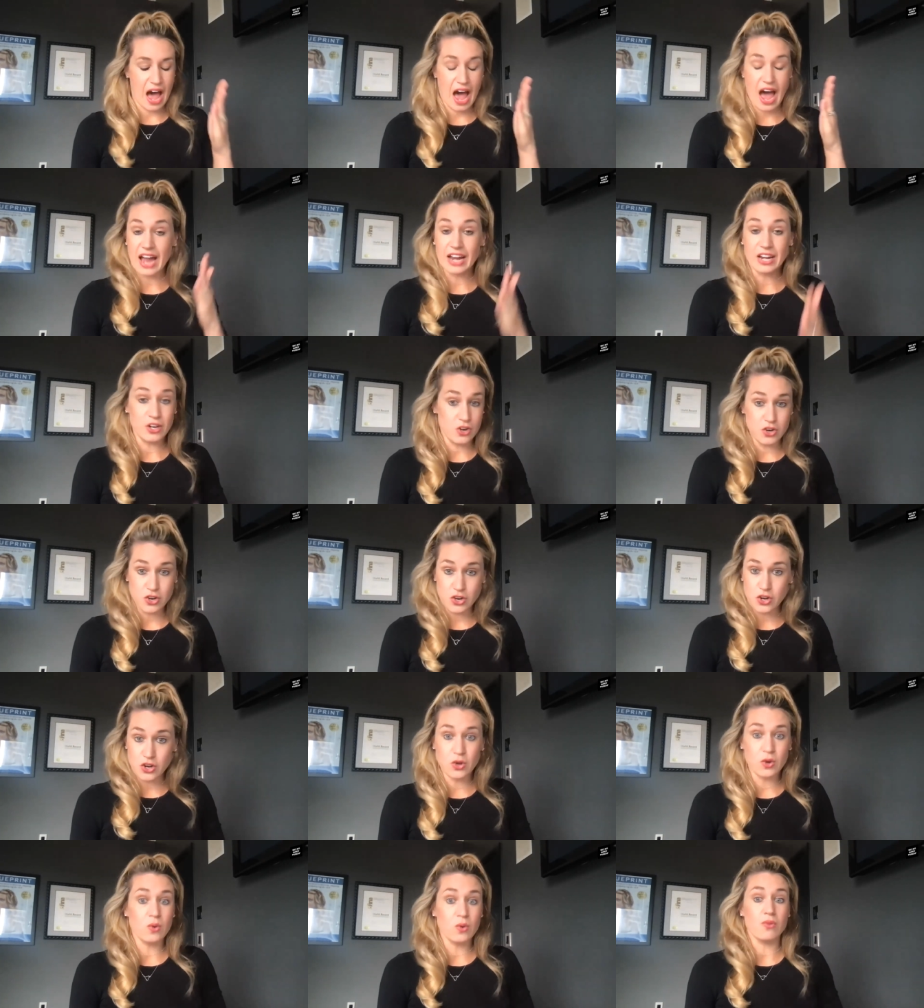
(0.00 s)
I
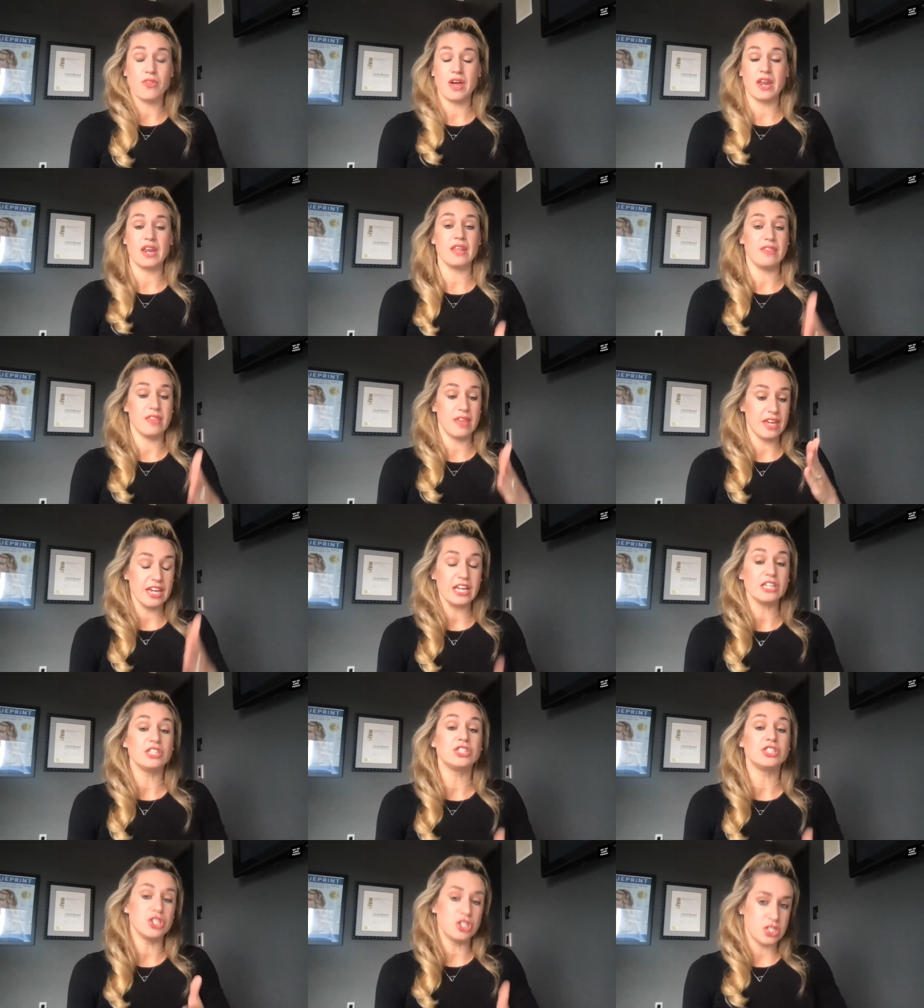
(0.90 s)
knew that the,
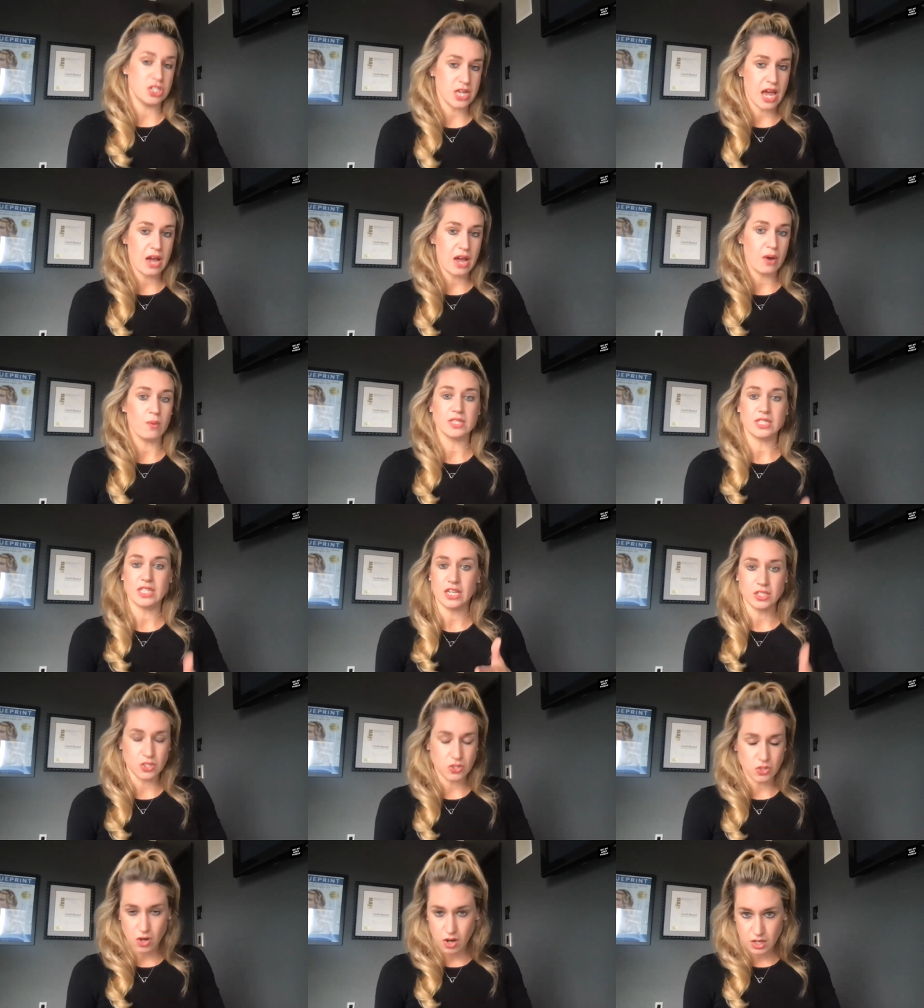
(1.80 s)
each day was
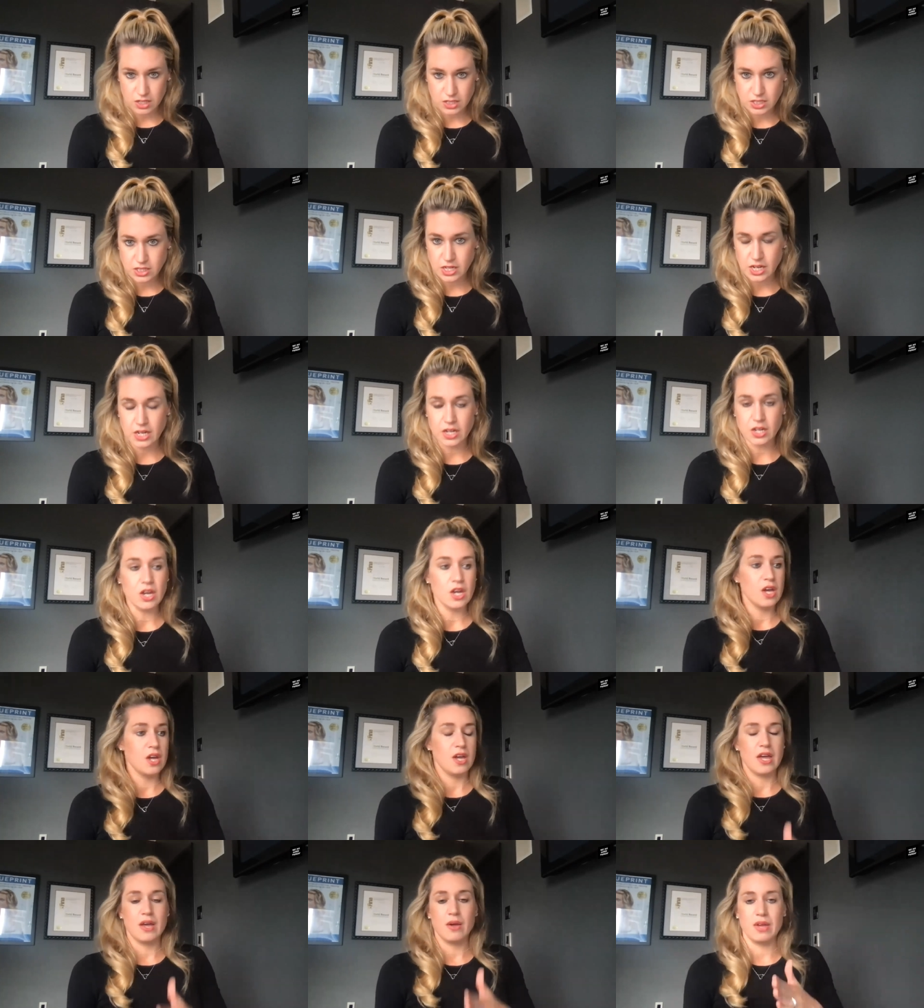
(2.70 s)
exhausted.